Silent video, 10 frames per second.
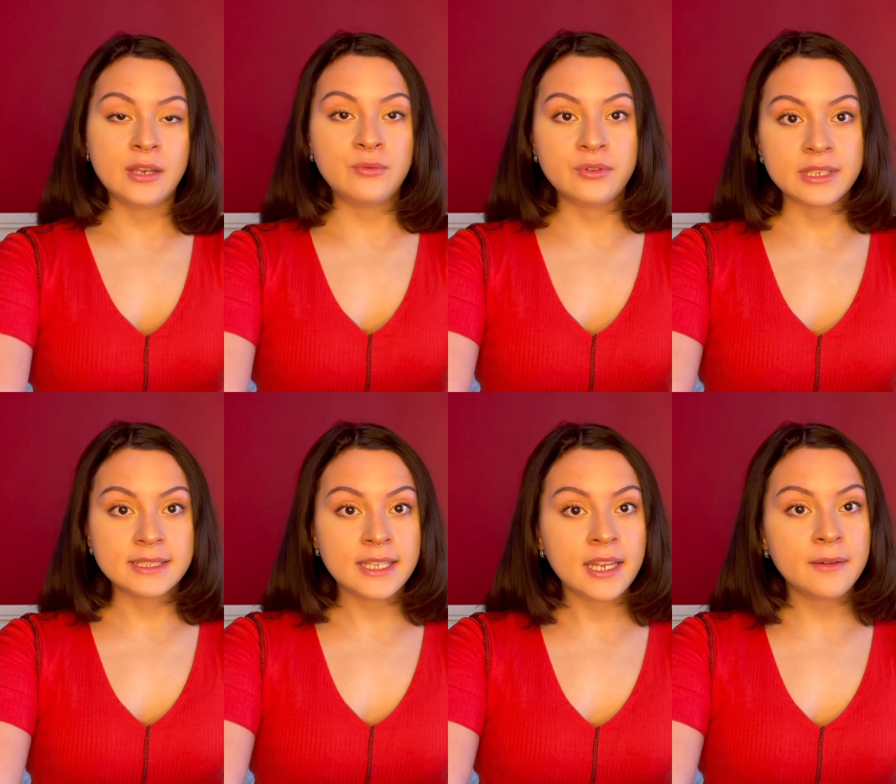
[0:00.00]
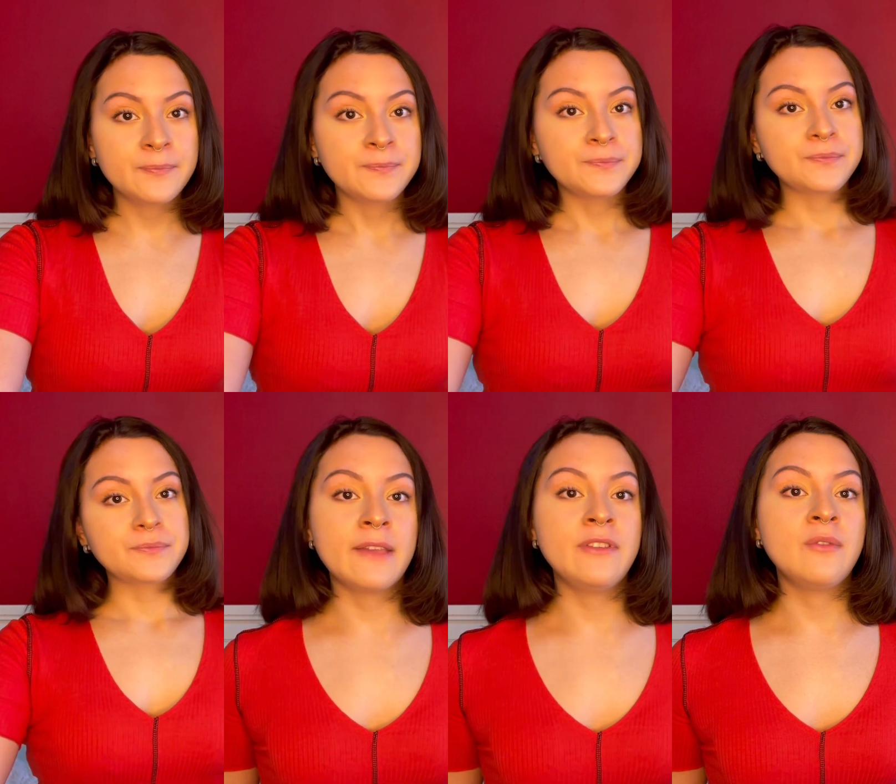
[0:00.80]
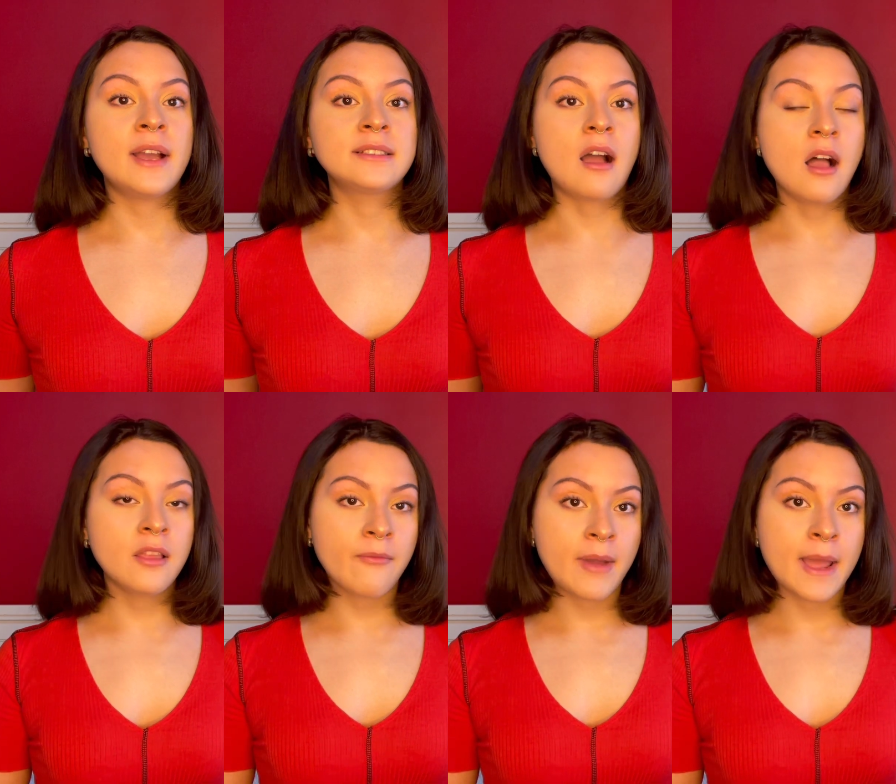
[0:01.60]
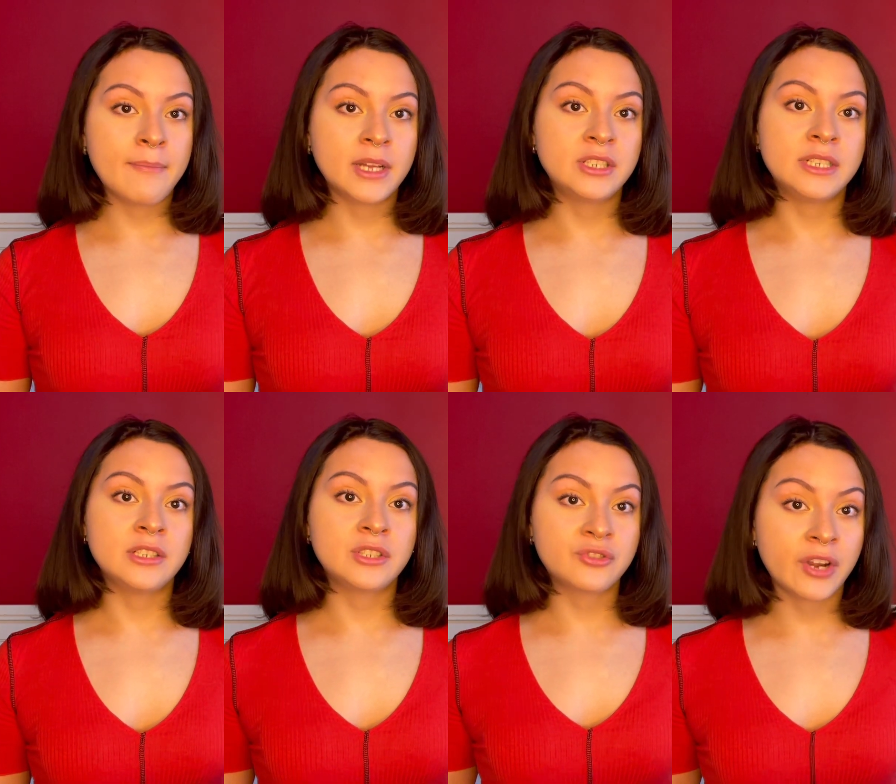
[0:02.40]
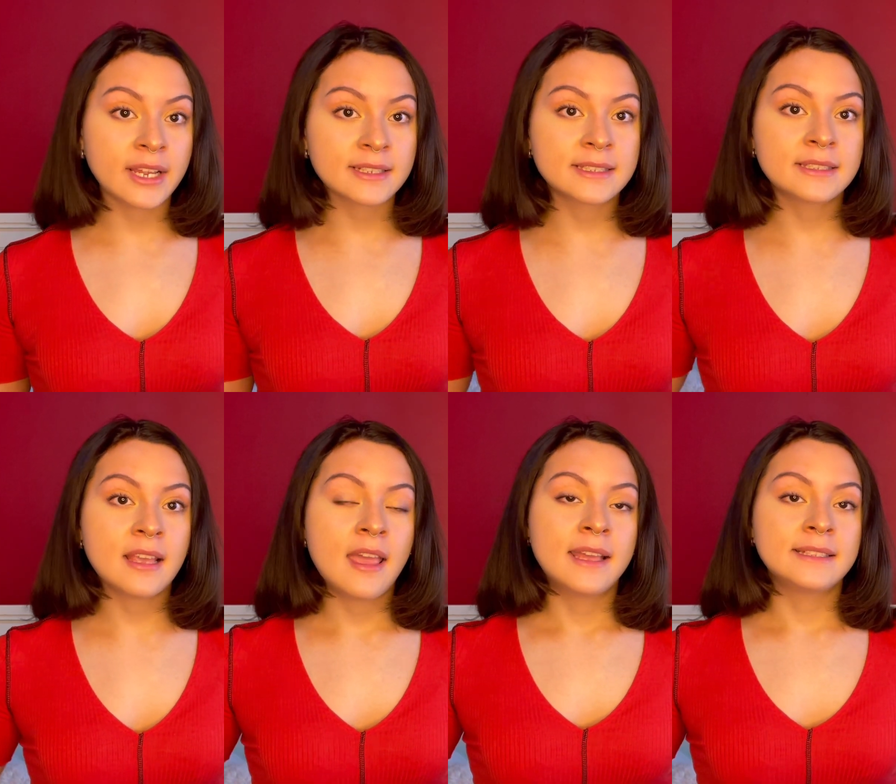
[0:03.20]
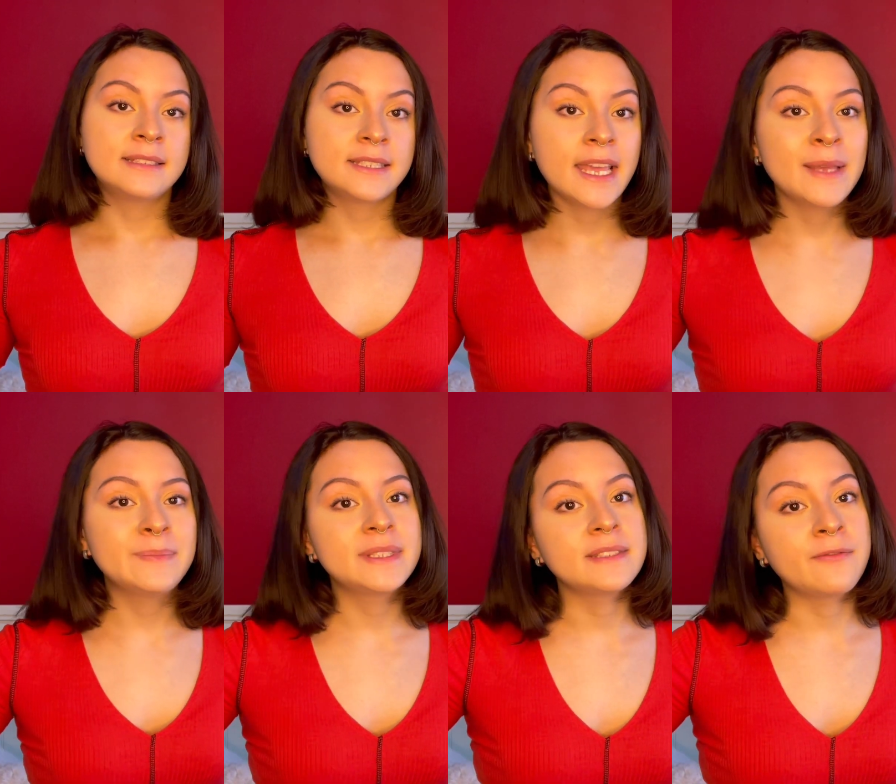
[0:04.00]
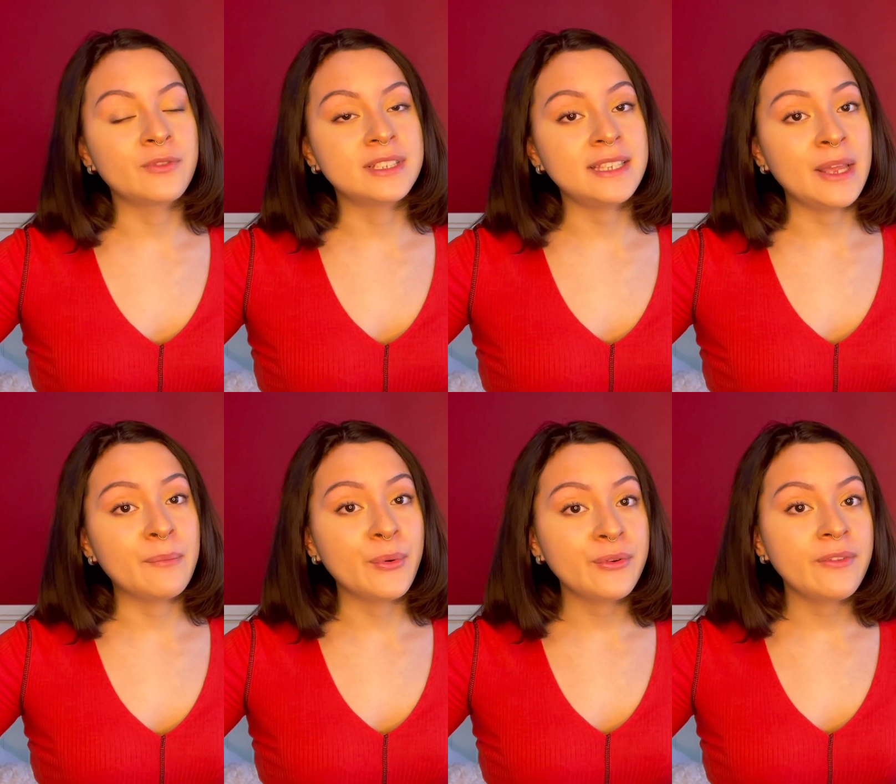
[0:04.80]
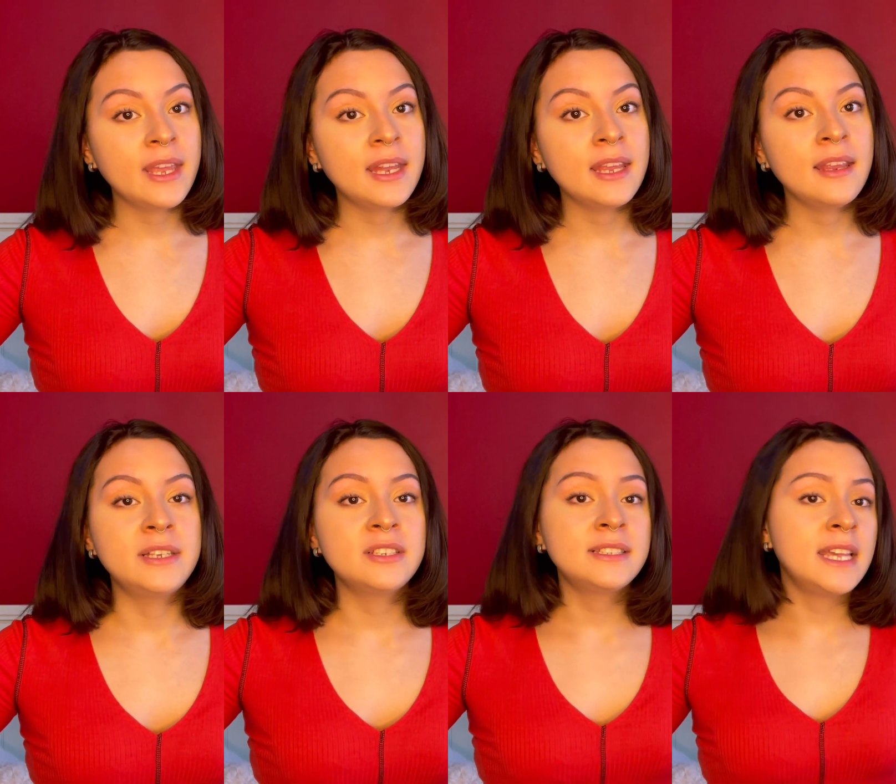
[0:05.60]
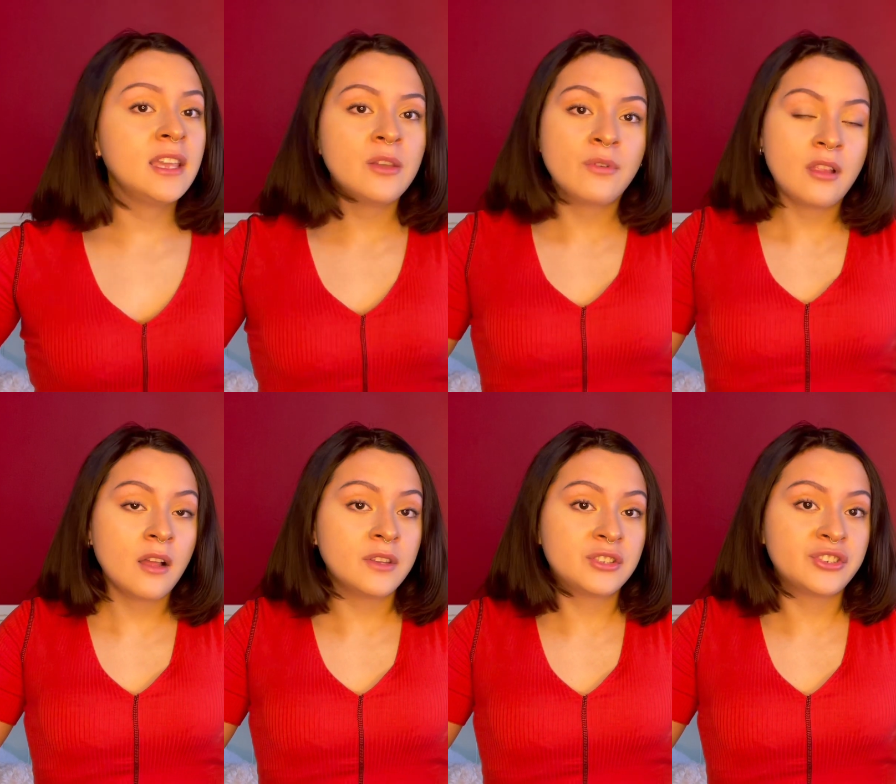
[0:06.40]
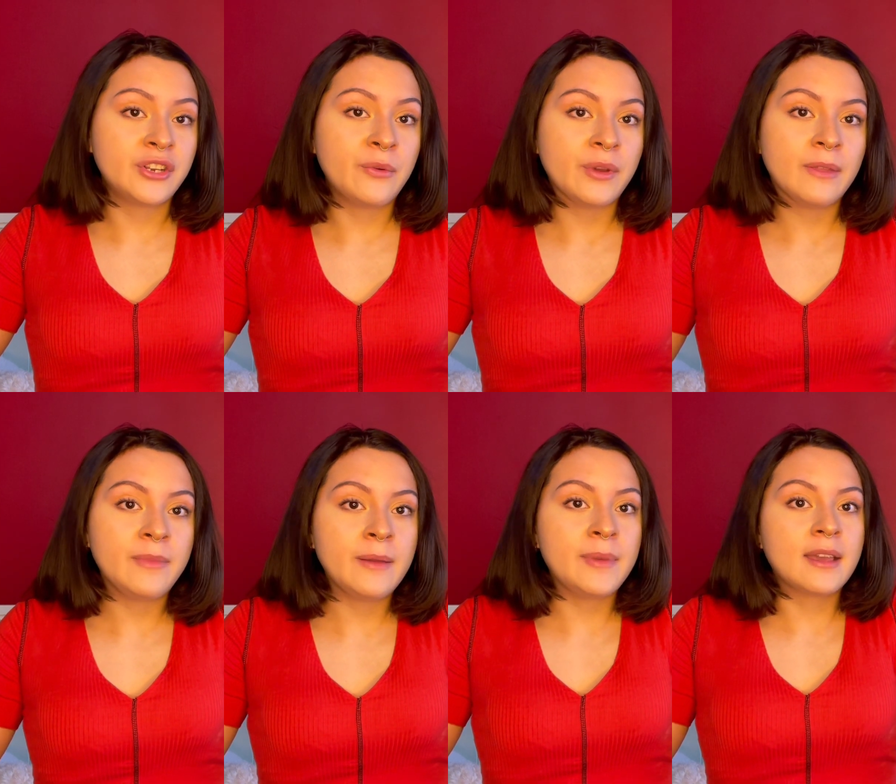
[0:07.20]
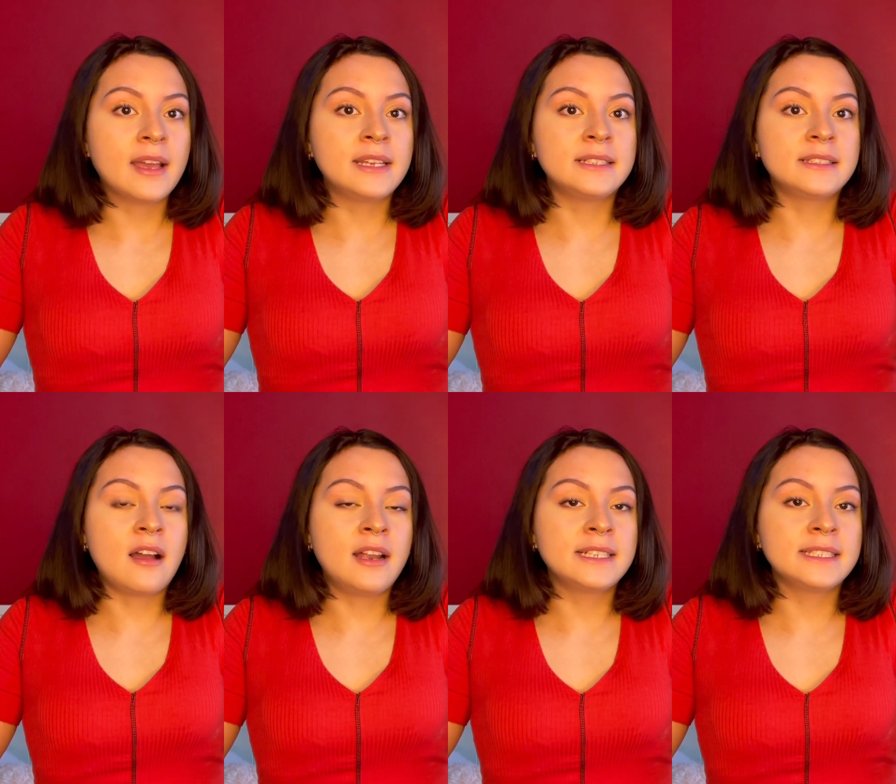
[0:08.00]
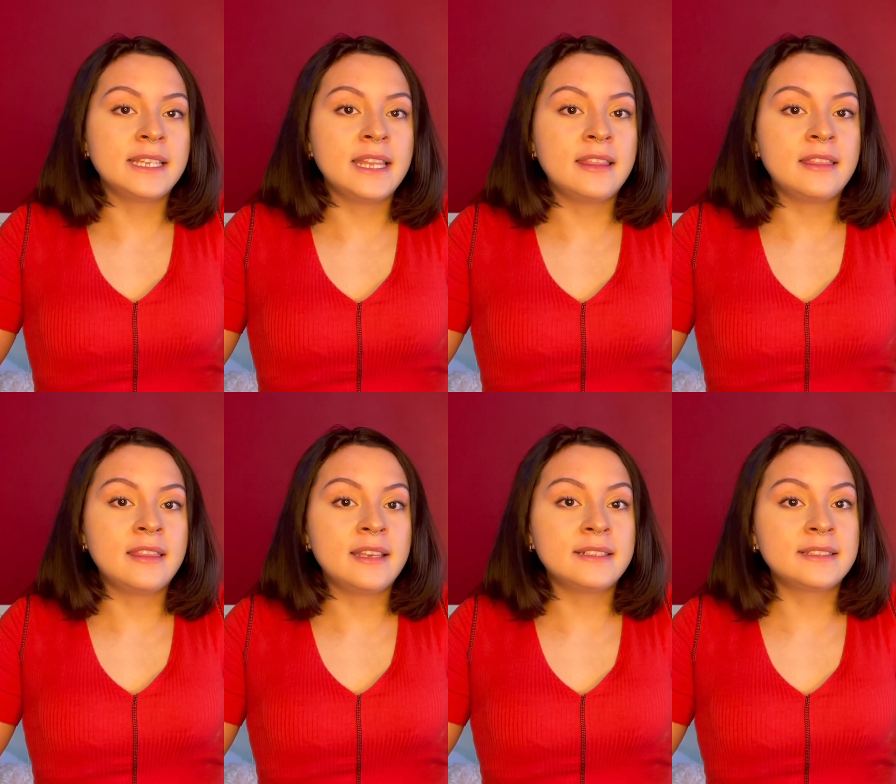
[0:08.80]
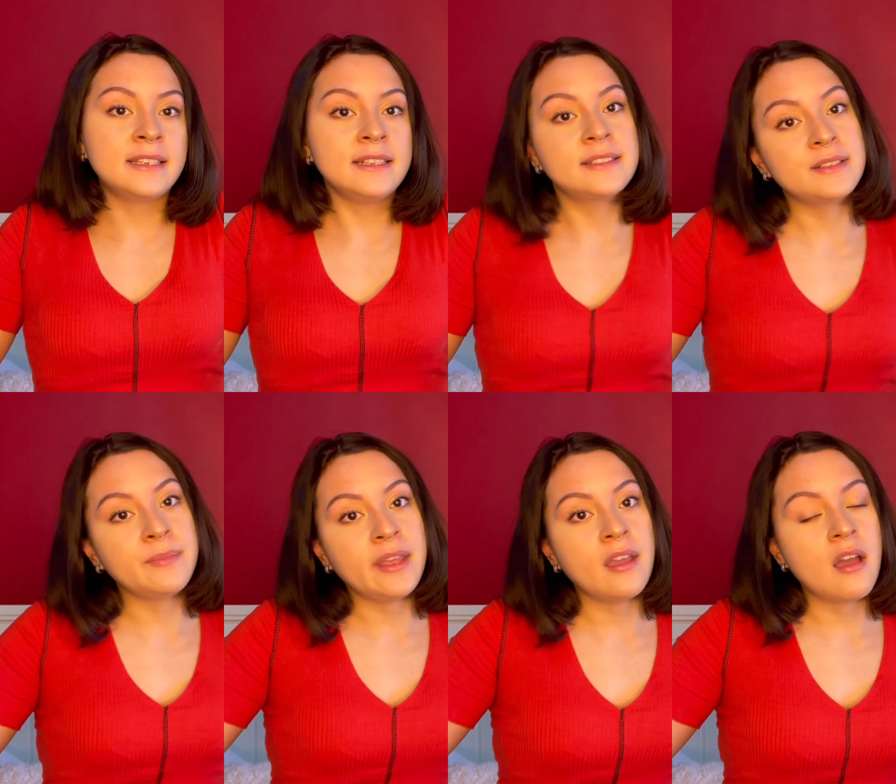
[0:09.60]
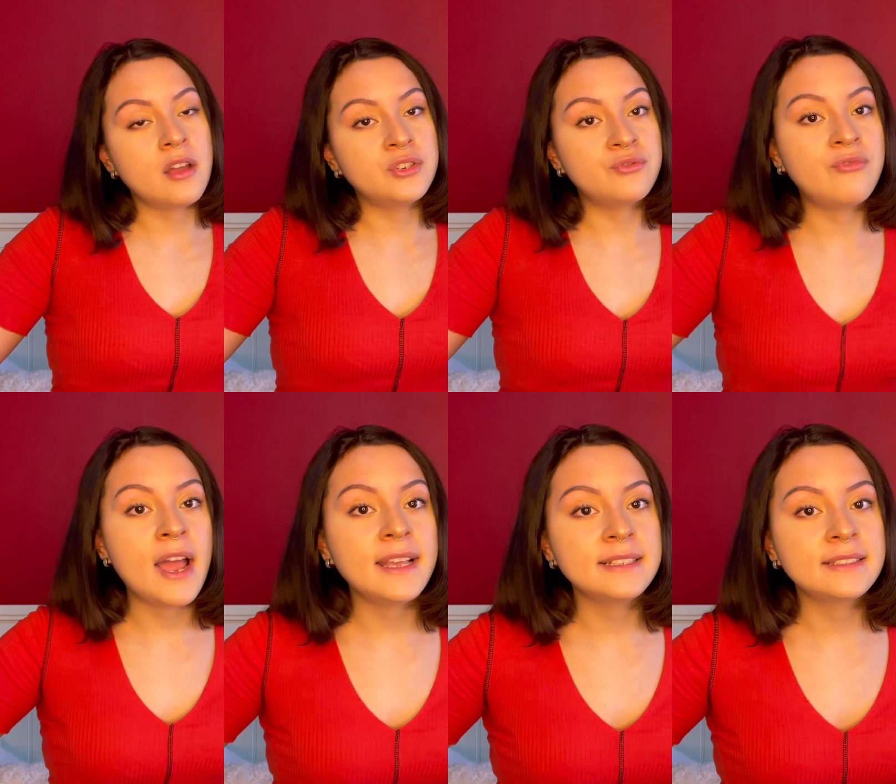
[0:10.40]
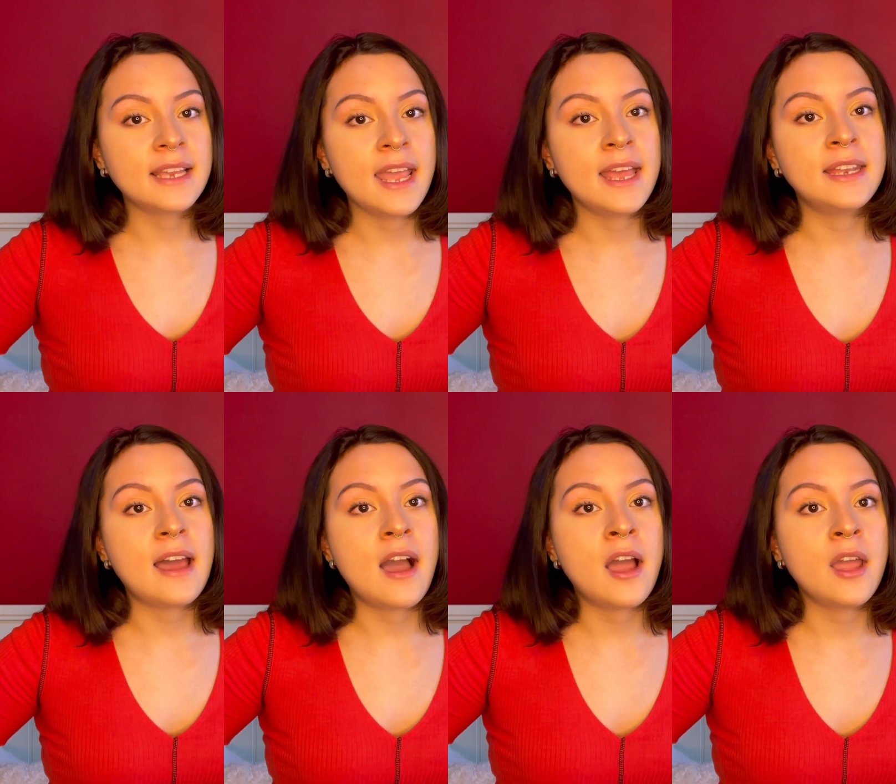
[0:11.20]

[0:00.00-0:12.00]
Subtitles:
York City. You guys, all of my budgeting tricks, tips for staying motivated, just taking you along this journey with me, because honestly, This needs to be addressed, and I